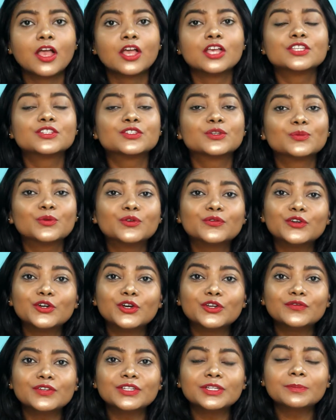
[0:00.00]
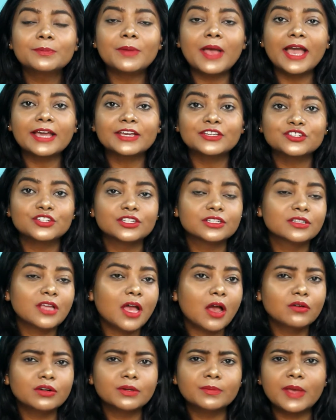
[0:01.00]
So moving on with the packaging, the
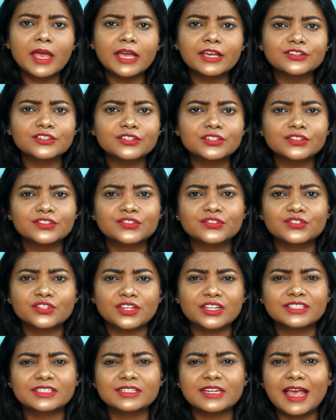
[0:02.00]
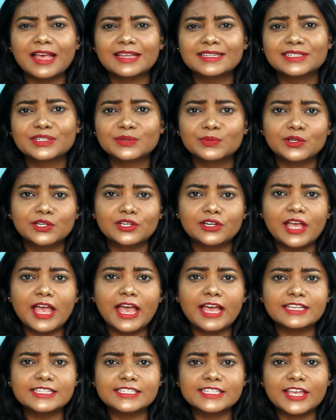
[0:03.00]
outer packaging is just as similar
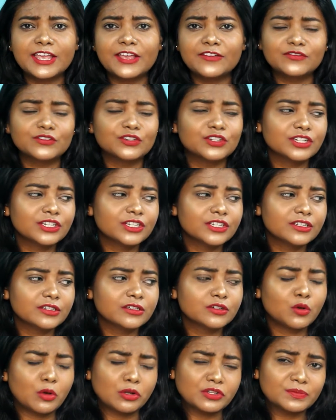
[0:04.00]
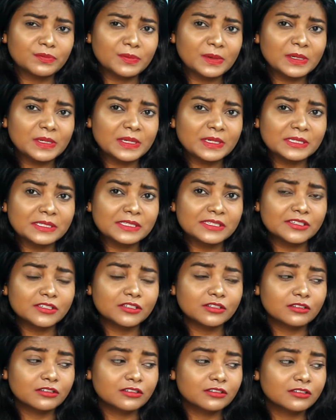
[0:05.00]
as every cosmetics
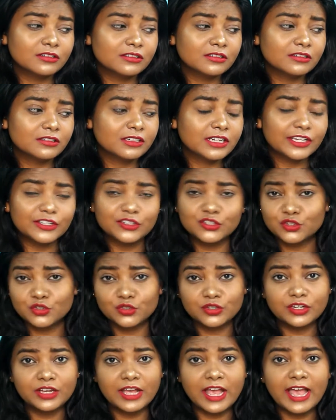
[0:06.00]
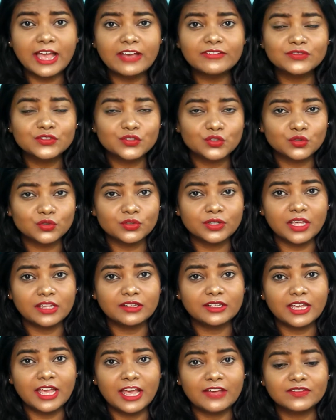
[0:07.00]
like Sugar have. So yeah,
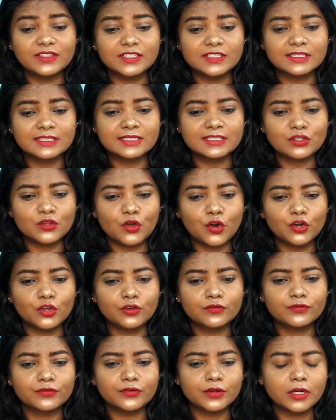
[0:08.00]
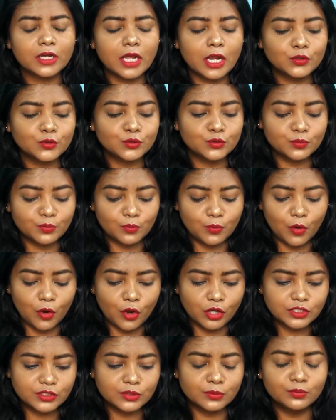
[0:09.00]
they have this sort of cartoon
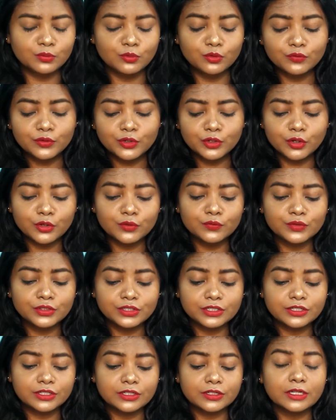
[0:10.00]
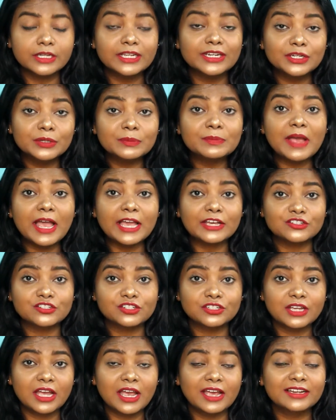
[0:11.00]
box. Moving on with inner
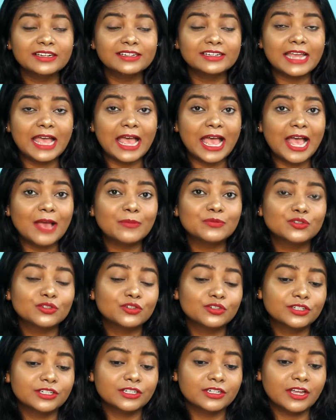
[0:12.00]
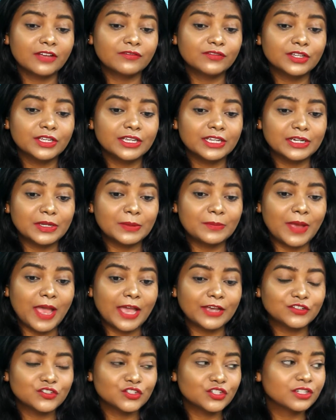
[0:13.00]
packaging, I absolutely love the inner
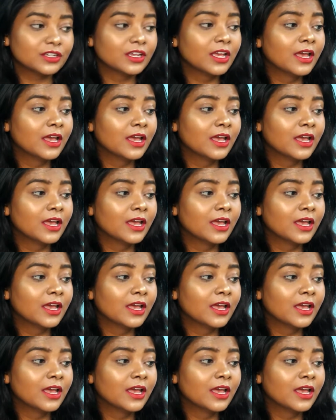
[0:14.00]
packaging.